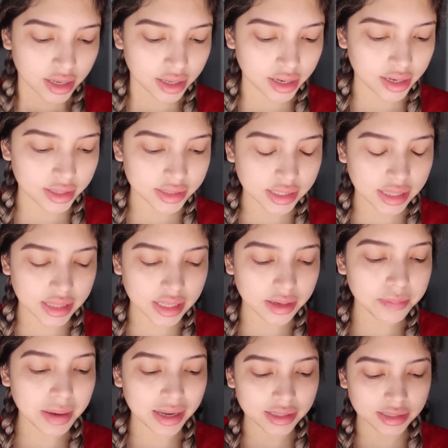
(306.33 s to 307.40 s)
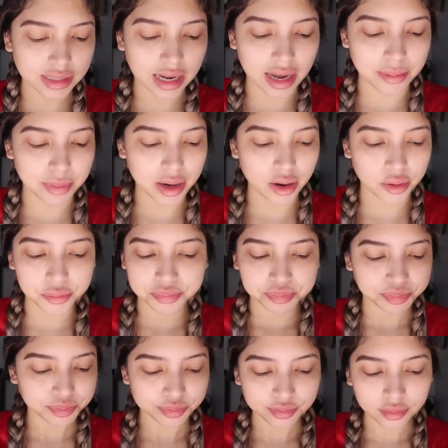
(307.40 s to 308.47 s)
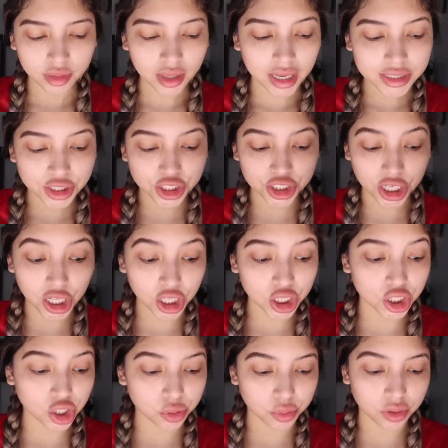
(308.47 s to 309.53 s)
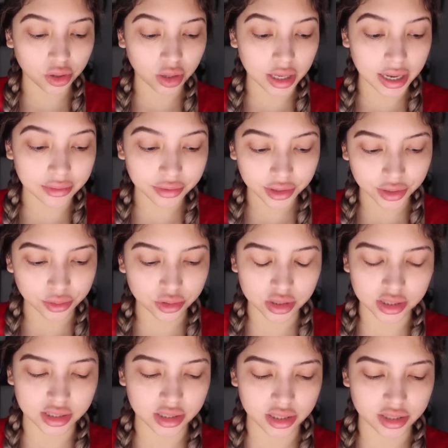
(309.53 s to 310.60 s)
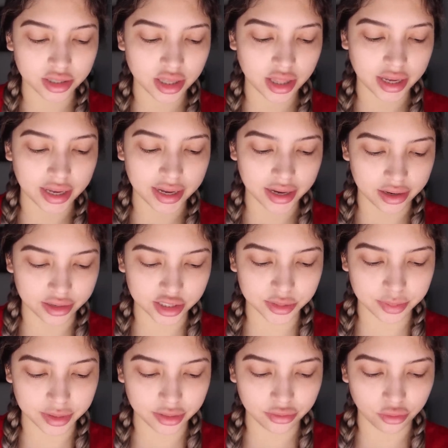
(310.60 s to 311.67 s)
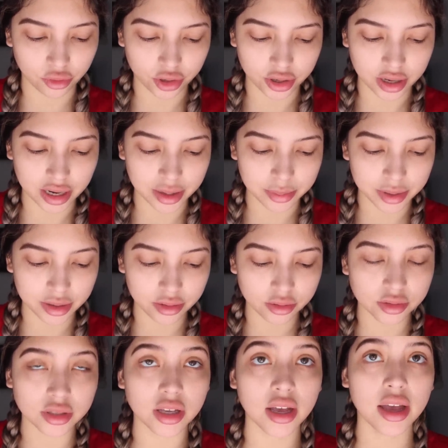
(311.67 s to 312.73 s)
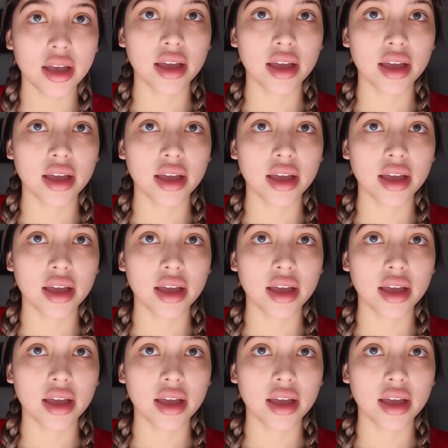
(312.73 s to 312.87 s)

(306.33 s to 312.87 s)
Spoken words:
It is the best eyebrow gel you will ever use. It's literally like hairspray for your eyebrows.